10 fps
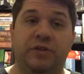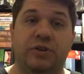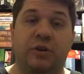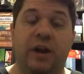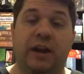
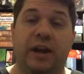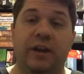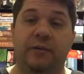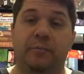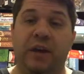So I
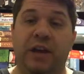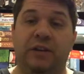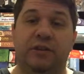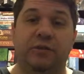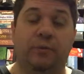kind of
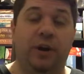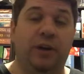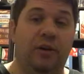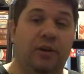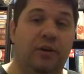made it to
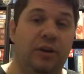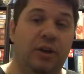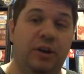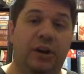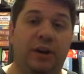where
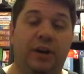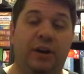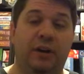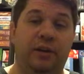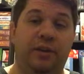
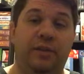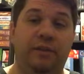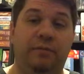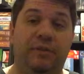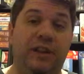
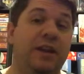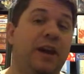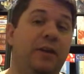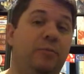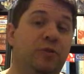
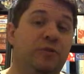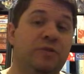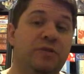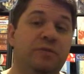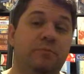the
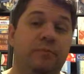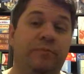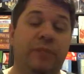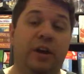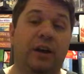animals,
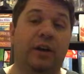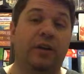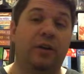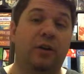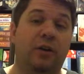
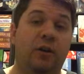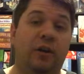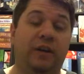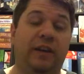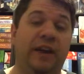there are
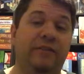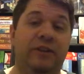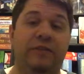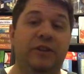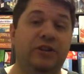
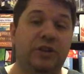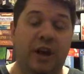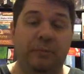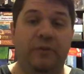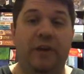11 of each
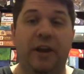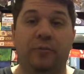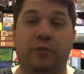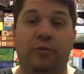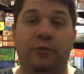type of
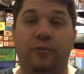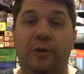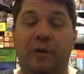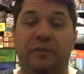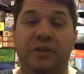animal
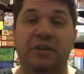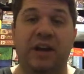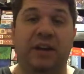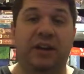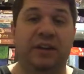throughout the
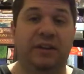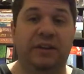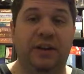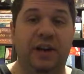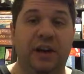deck
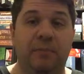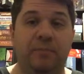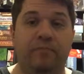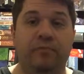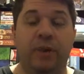in the game,